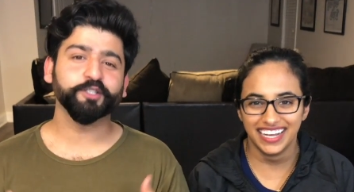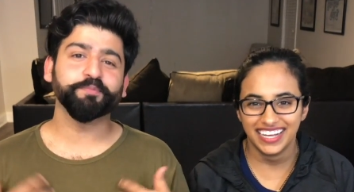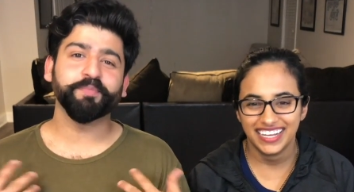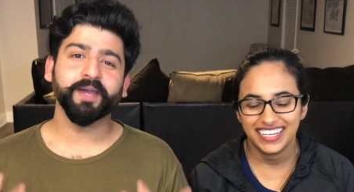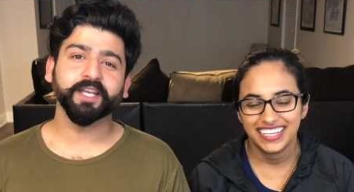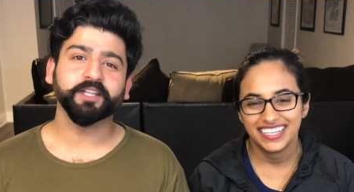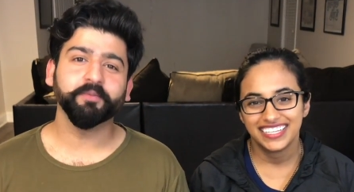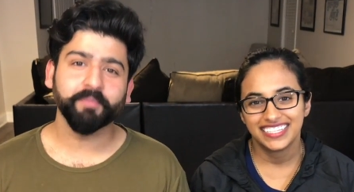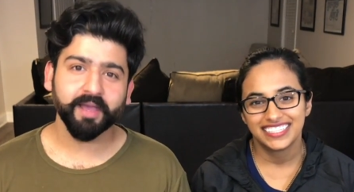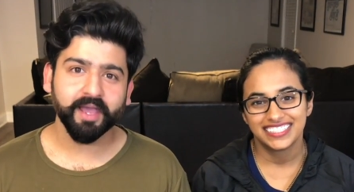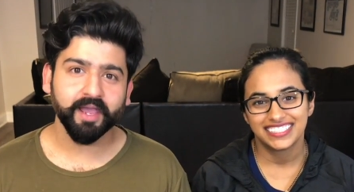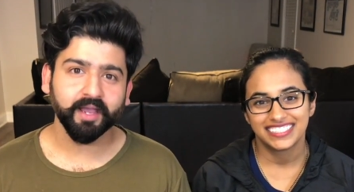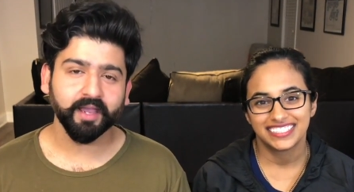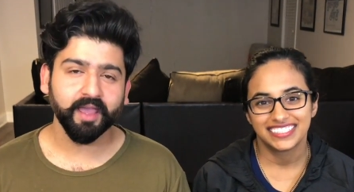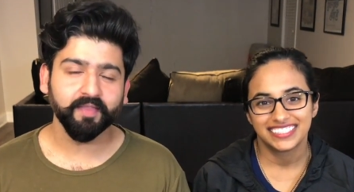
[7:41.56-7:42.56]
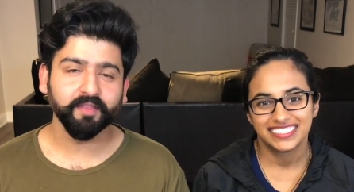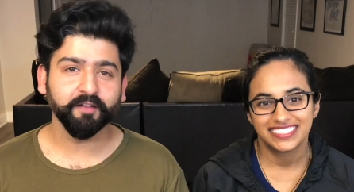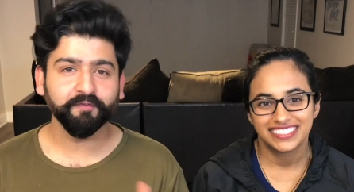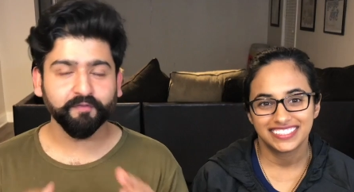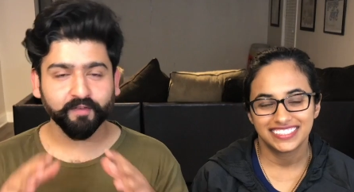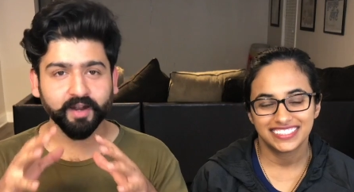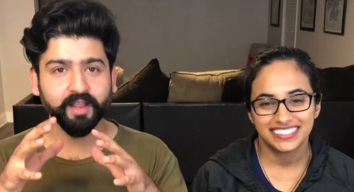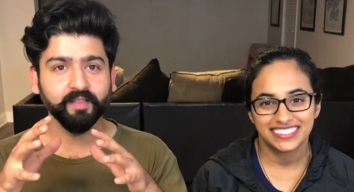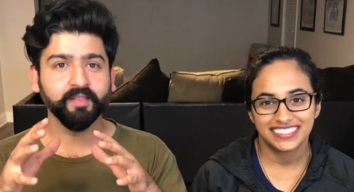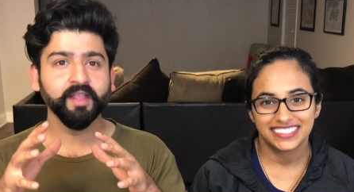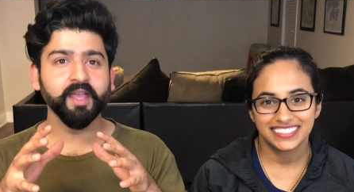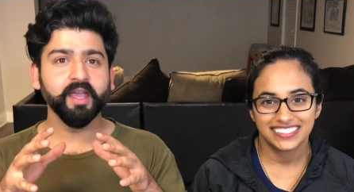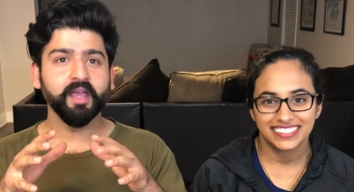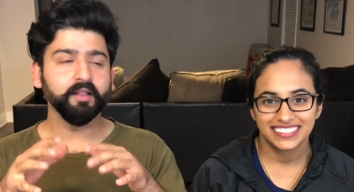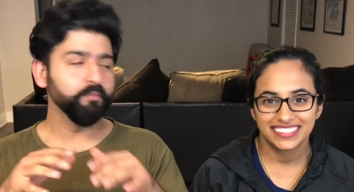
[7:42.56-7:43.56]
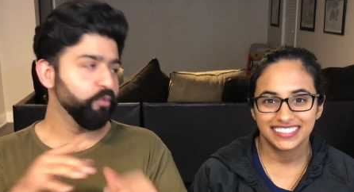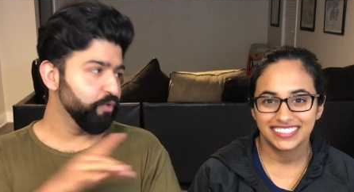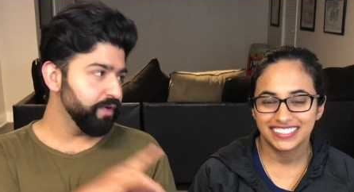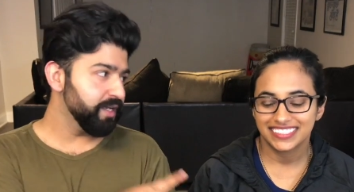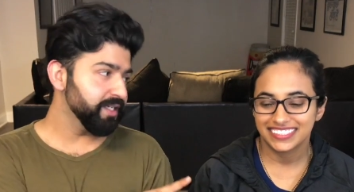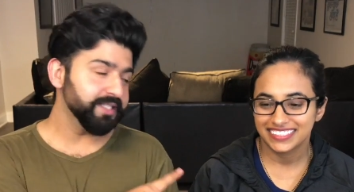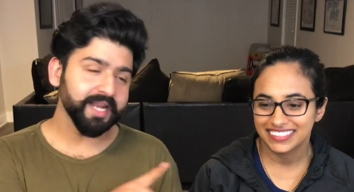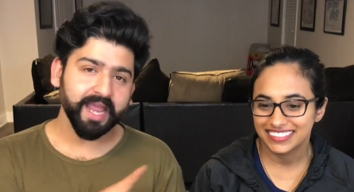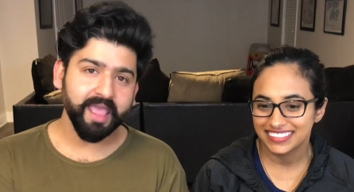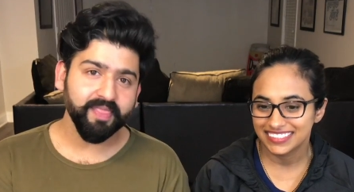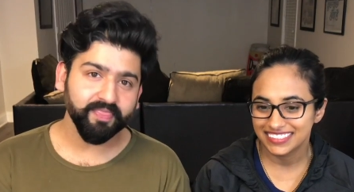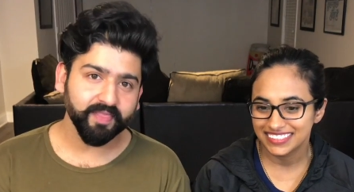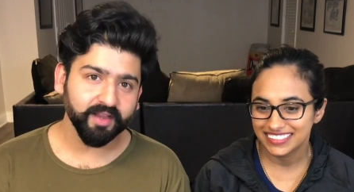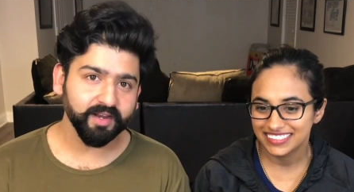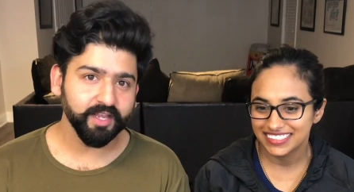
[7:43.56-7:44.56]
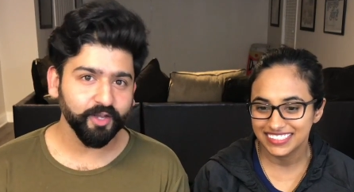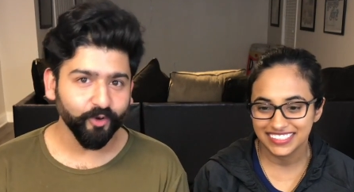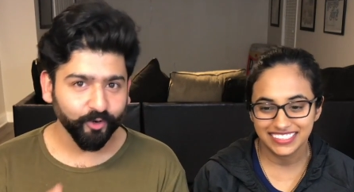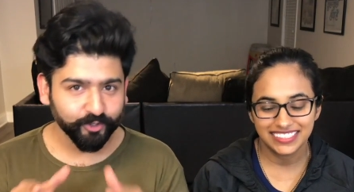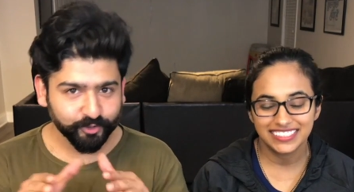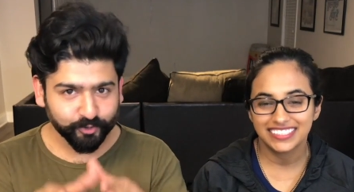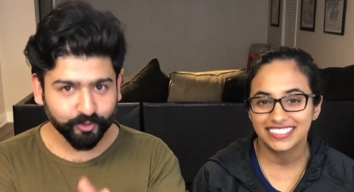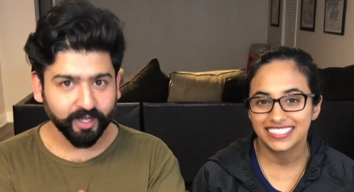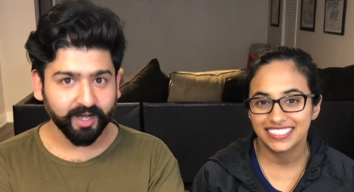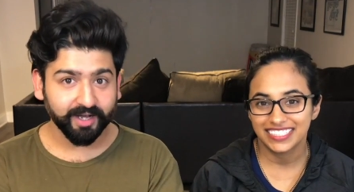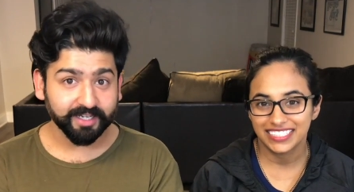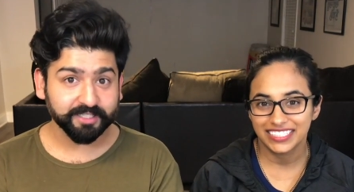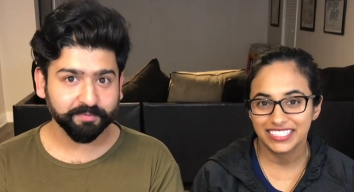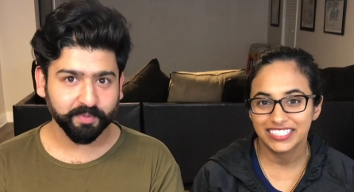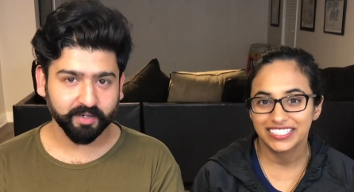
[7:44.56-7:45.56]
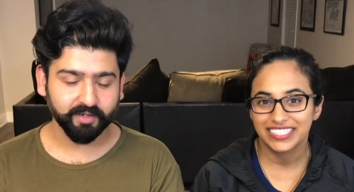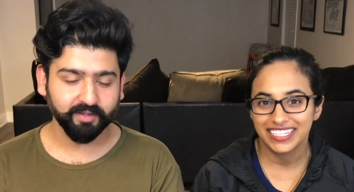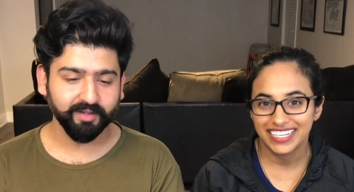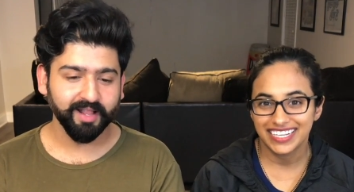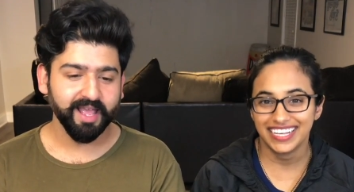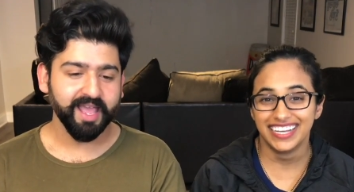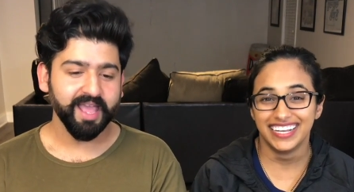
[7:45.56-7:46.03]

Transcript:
Speaker 1: respect back. And that and the movie doesn't end there. He goes to the hospital,